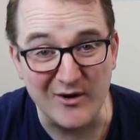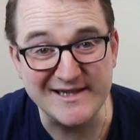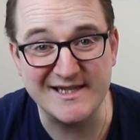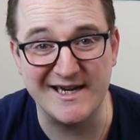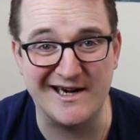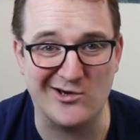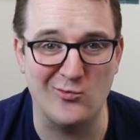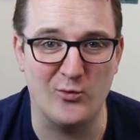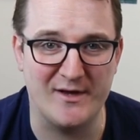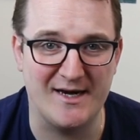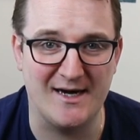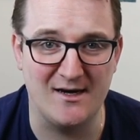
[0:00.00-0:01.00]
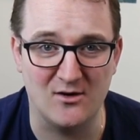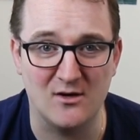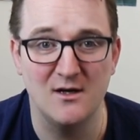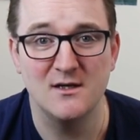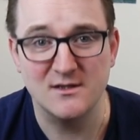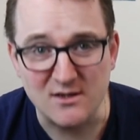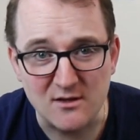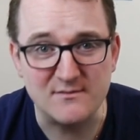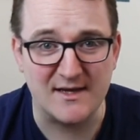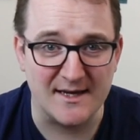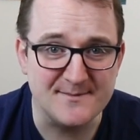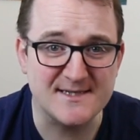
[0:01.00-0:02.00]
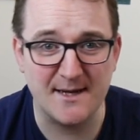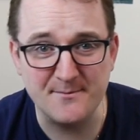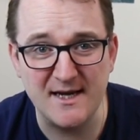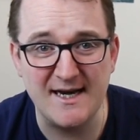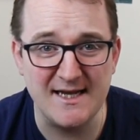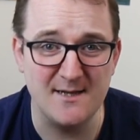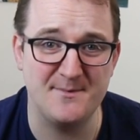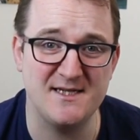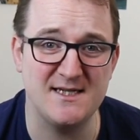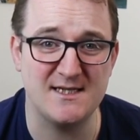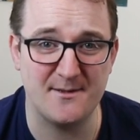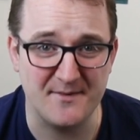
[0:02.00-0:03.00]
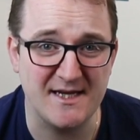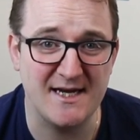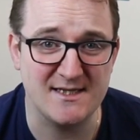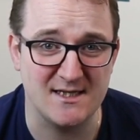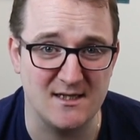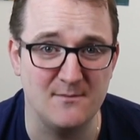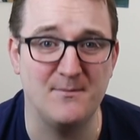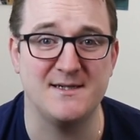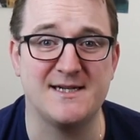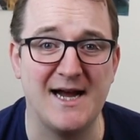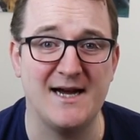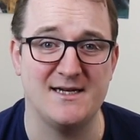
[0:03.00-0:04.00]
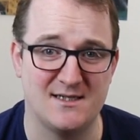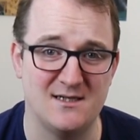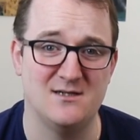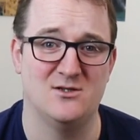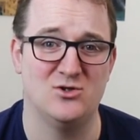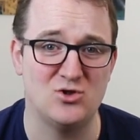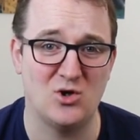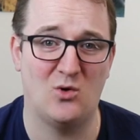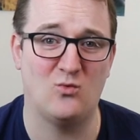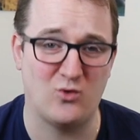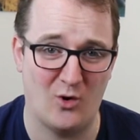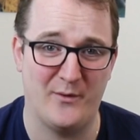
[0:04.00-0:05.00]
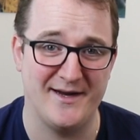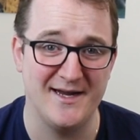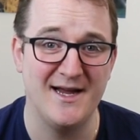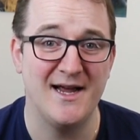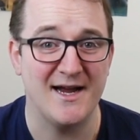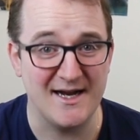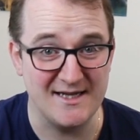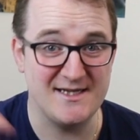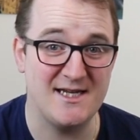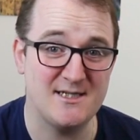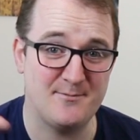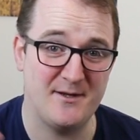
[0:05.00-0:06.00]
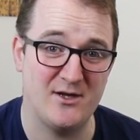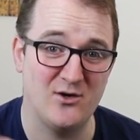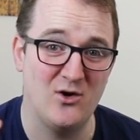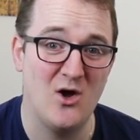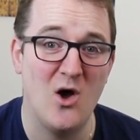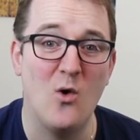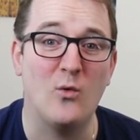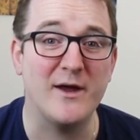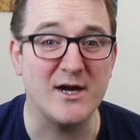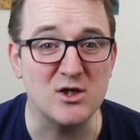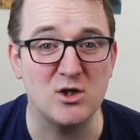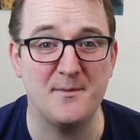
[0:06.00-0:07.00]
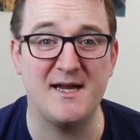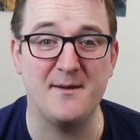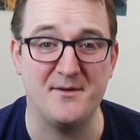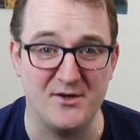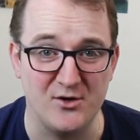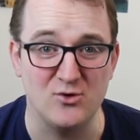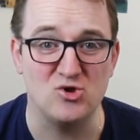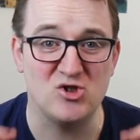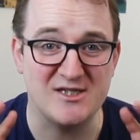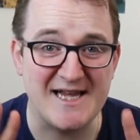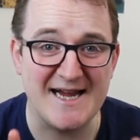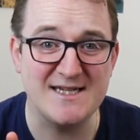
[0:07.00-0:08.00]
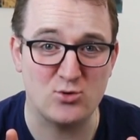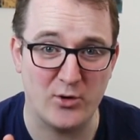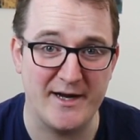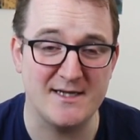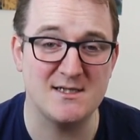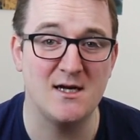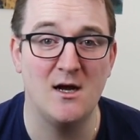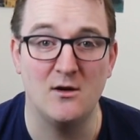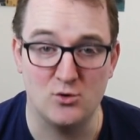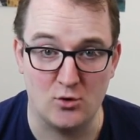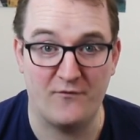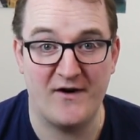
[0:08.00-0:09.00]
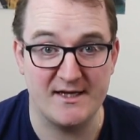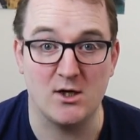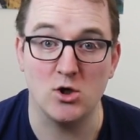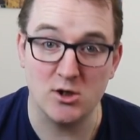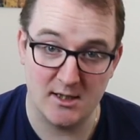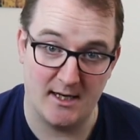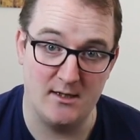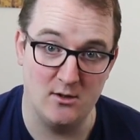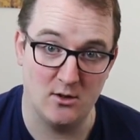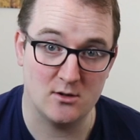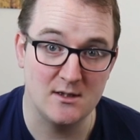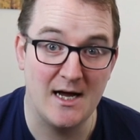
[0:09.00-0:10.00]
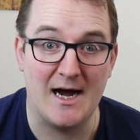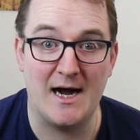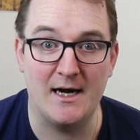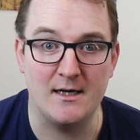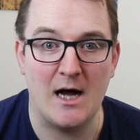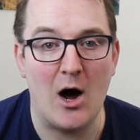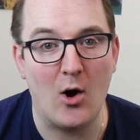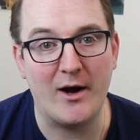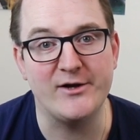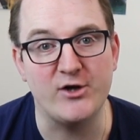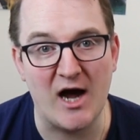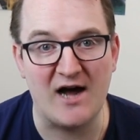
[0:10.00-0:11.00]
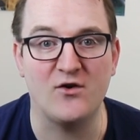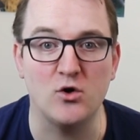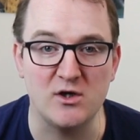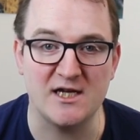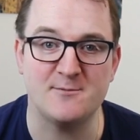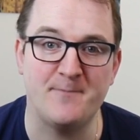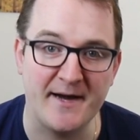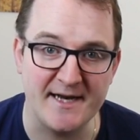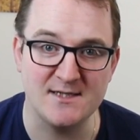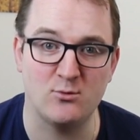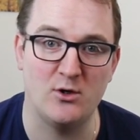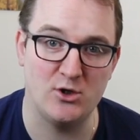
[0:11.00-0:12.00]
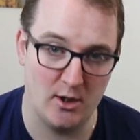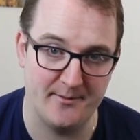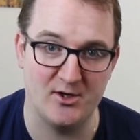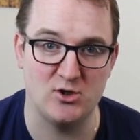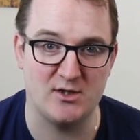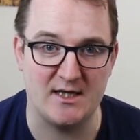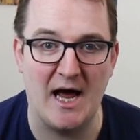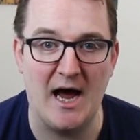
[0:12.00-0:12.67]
Renting a room with a landlord sometimes can be a little bit intimidating, but guys, don't worry. In this video, we're going to be giving you 10 tricks to find a good landlord and how can you have a good experience while you're living on that